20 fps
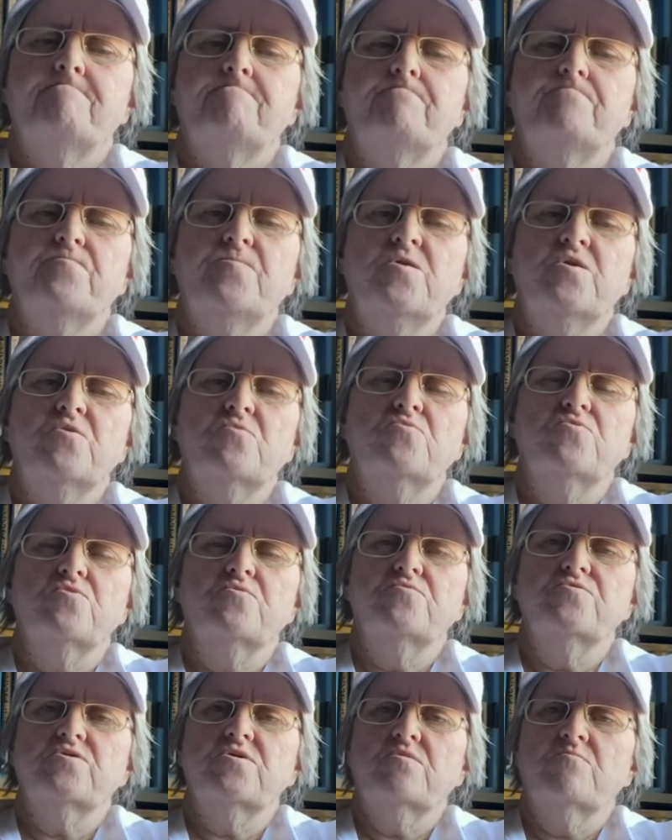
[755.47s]
you
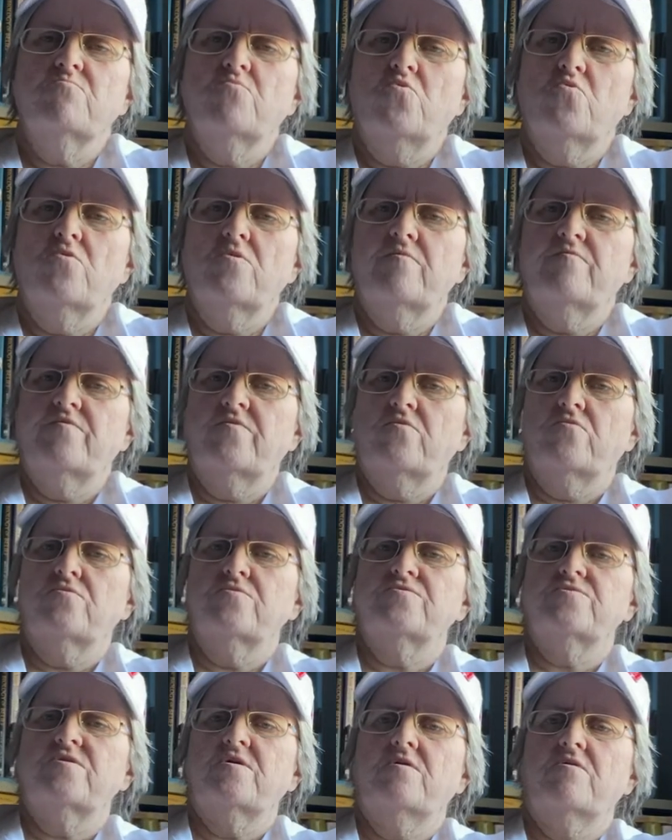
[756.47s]
losing more of
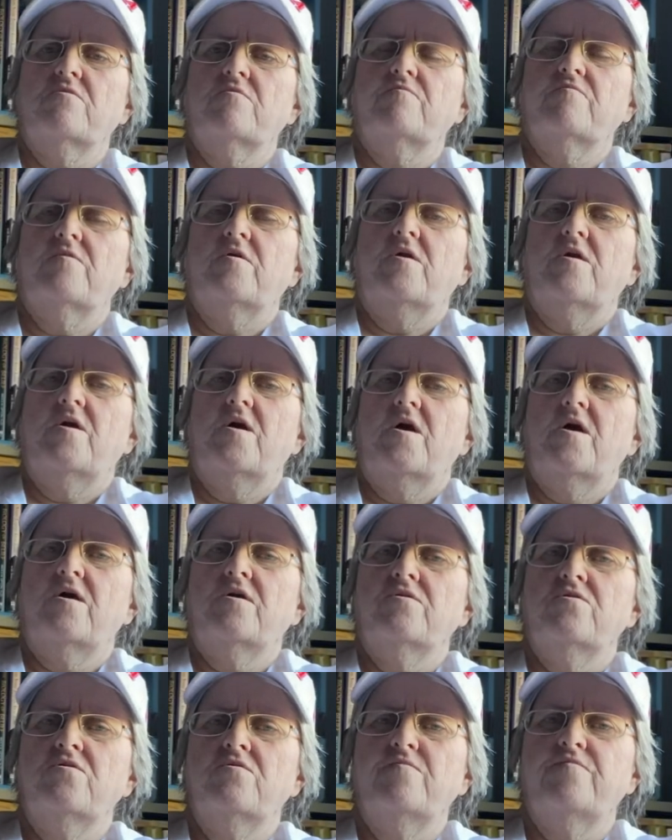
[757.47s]
yourself
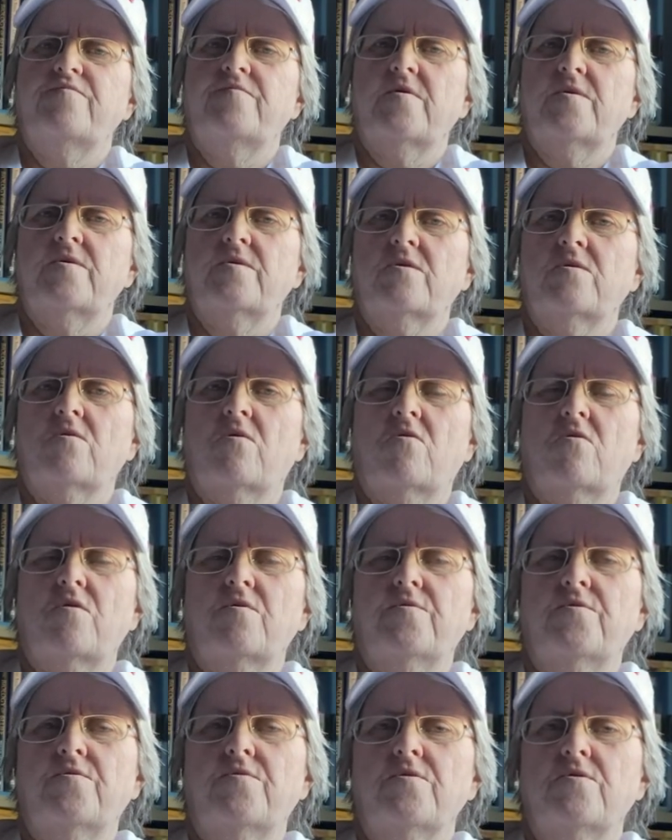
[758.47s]
and you fighting
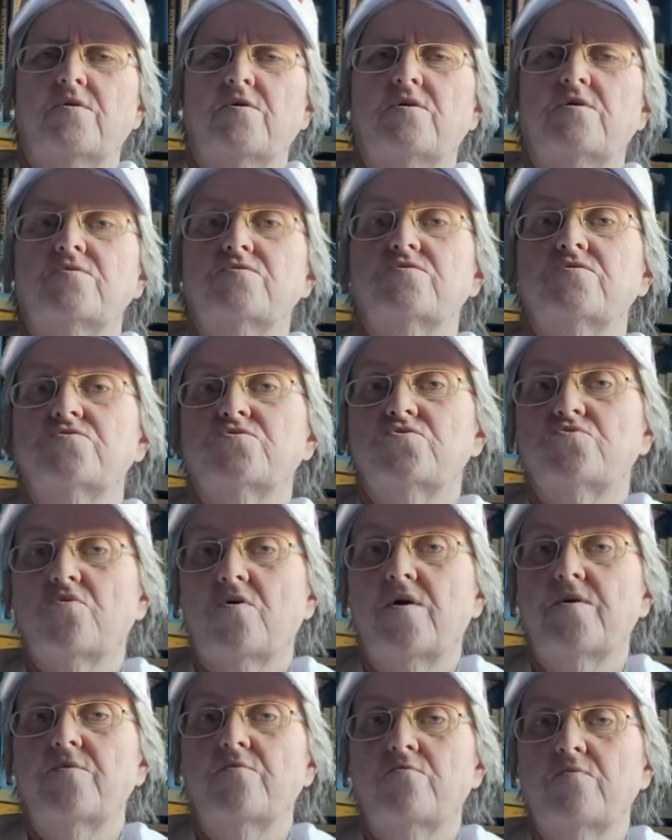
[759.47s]
harder to
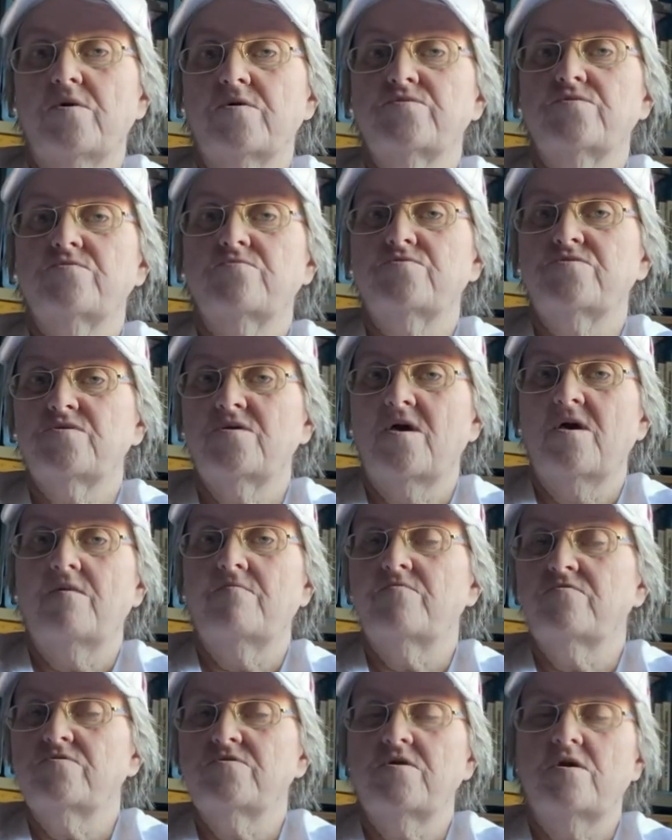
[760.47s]
try to rescue, save,
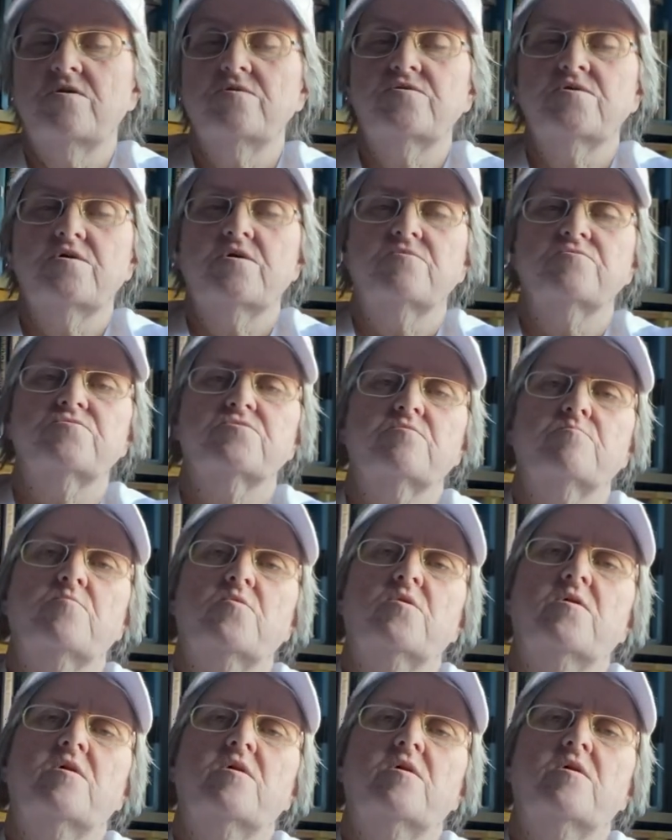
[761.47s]
and change how somebody